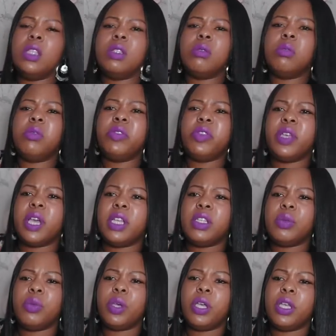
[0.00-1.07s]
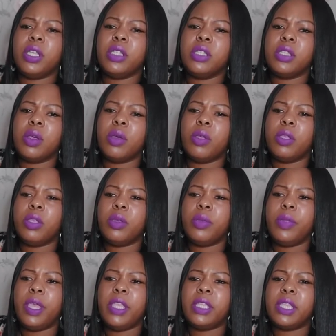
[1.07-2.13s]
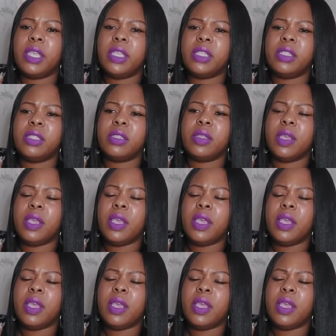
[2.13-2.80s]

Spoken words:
Some of you guys are working, so it's...